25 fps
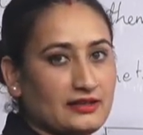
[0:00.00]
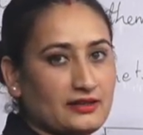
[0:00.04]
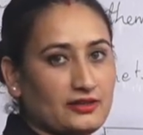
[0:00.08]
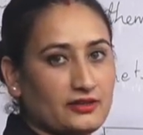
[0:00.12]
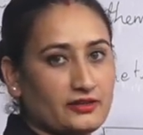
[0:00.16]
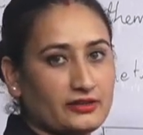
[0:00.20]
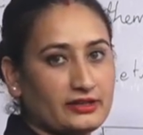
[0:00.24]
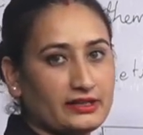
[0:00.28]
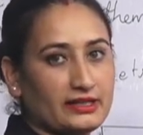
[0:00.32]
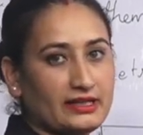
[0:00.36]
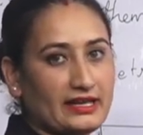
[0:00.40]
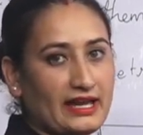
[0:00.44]

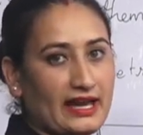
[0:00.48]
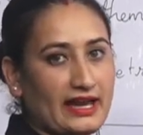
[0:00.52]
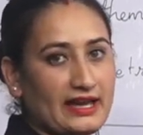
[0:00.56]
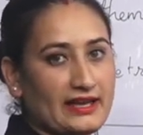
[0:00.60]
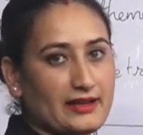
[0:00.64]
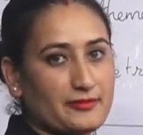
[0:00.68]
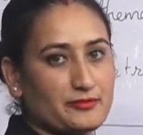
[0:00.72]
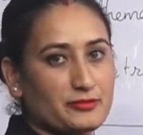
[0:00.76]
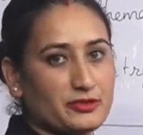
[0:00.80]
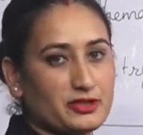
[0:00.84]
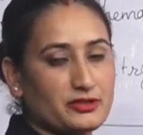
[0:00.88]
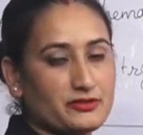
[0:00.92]
Okay, I
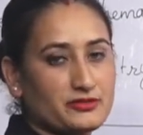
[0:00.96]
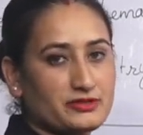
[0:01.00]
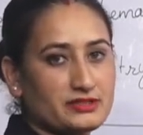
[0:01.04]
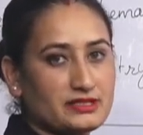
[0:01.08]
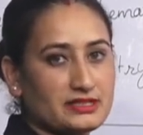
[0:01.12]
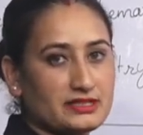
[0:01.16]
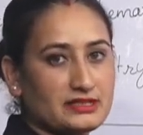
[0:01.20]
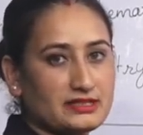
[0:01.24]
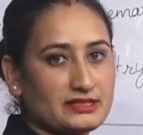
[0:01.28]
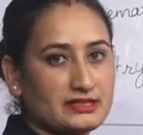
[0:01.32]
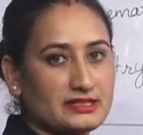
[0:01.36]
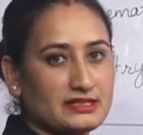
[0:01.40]
am
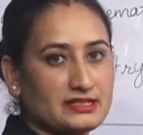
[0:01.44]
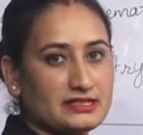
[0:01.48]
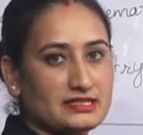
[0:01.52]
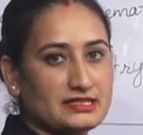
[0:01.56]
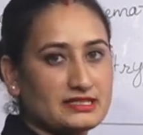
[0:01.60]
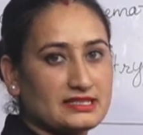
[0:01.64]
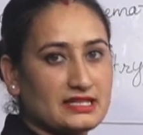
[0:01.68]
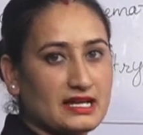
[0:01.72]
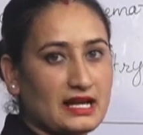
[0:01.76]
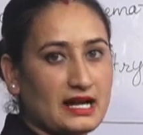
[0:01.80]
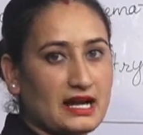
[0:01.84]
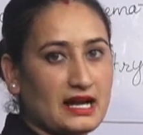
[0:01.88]
using these
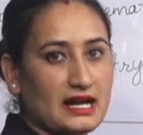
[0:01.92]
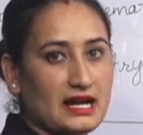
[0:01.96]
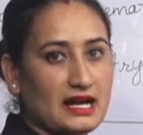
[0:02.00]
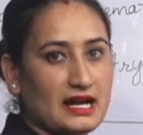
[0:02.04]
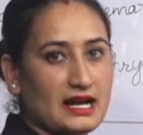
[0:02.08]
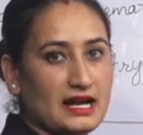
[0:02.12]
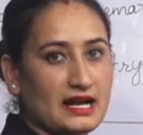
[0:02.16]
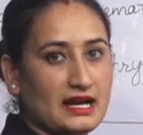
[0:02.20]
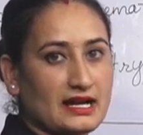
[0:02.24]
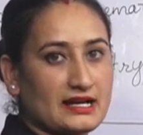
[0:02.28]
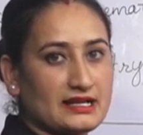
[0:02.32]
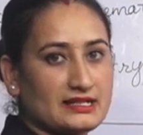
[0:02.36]

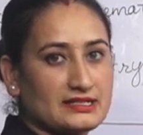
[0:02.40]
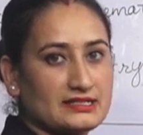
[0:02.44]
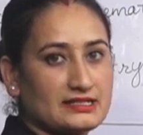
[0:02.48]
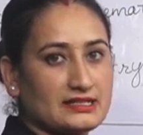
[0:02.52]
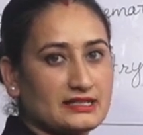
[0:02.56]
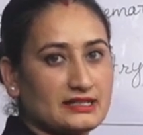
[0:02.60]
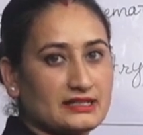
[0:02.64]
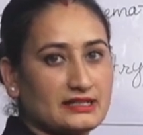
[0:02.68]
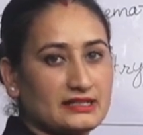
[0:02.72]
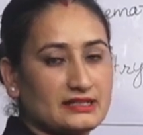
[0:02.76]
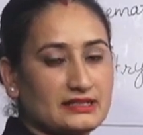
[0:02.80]
sides.